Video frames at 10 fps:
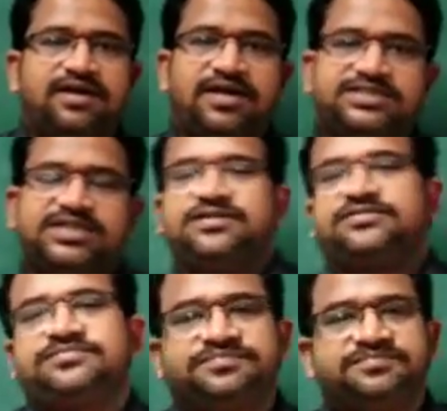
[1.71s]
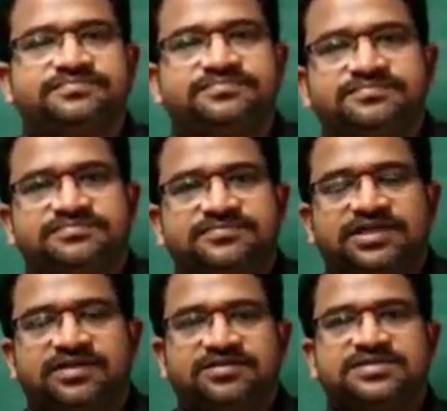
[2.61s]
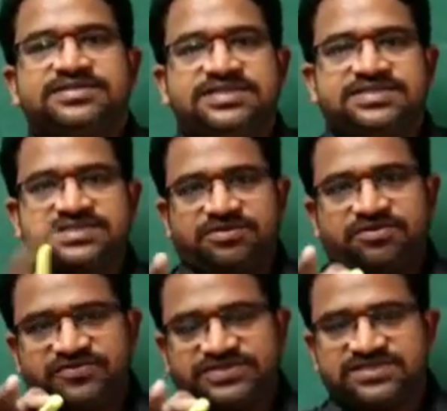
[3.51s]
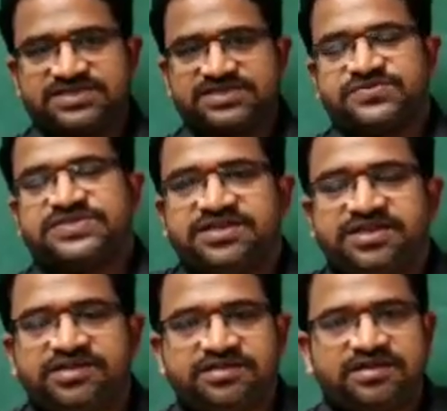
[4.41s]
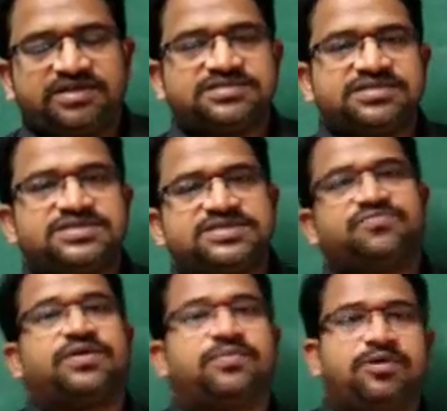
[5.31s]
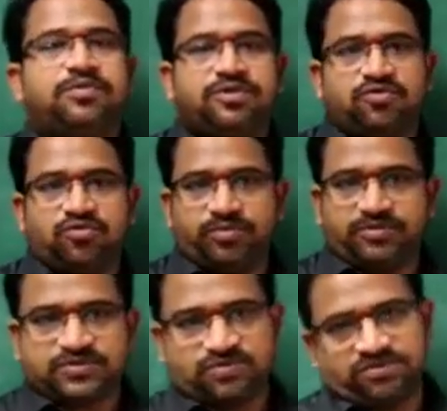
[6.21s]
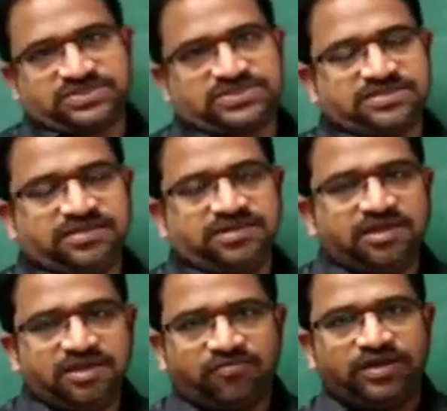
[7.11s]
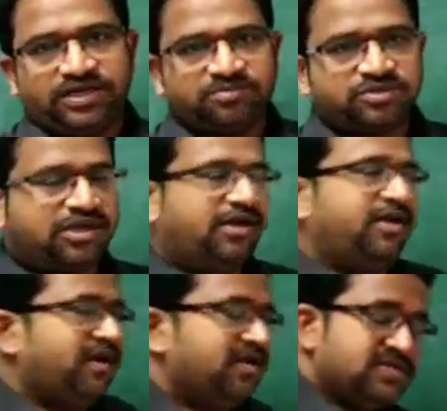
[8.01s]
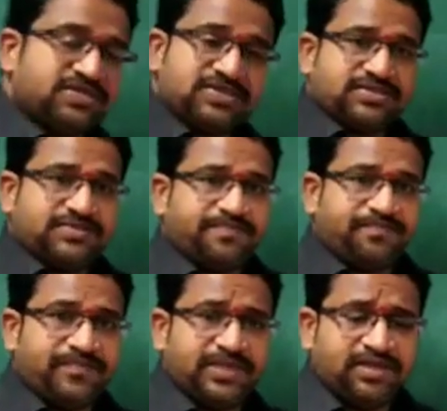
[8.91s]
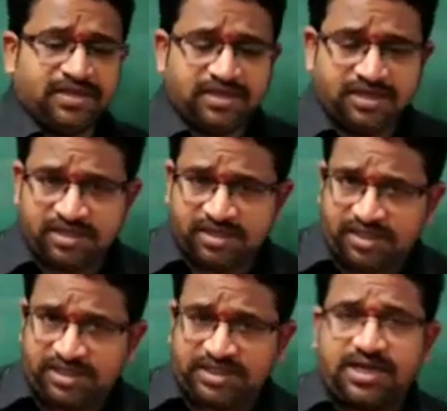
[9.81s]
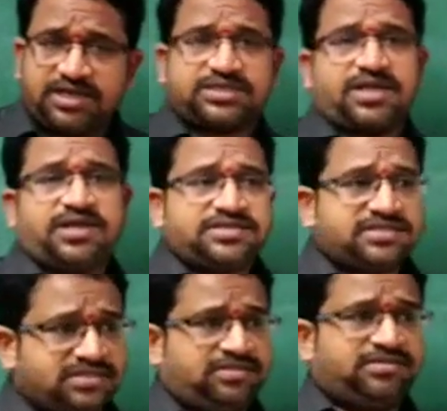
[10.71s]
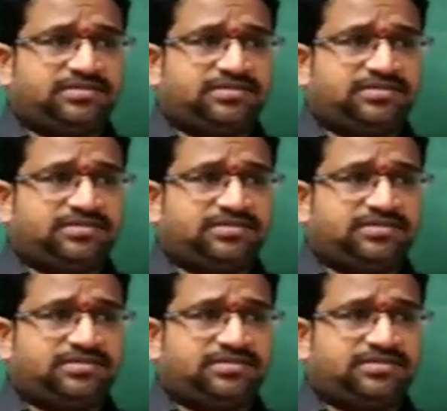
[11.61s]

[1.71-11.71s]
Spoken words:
Hi children, this is your physical science facilitator SS from Command Group of Schools. Welcome to the online classes. In the last class,